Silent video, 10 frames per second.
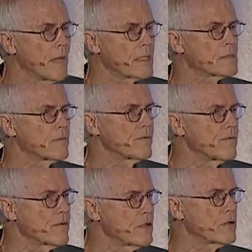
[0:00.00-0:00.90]
makes them
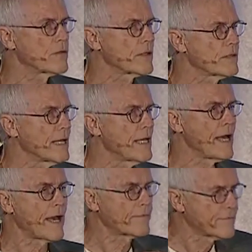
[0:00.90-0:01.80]
feel that they
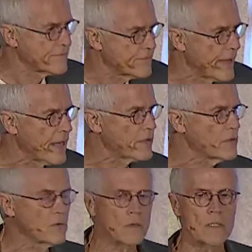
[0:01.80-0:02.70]
have
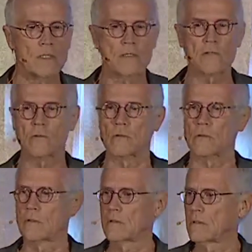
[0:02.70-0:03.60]
value in this
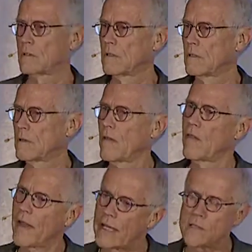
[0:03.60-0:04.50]
world.
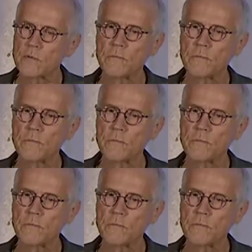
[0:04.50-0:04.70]
That's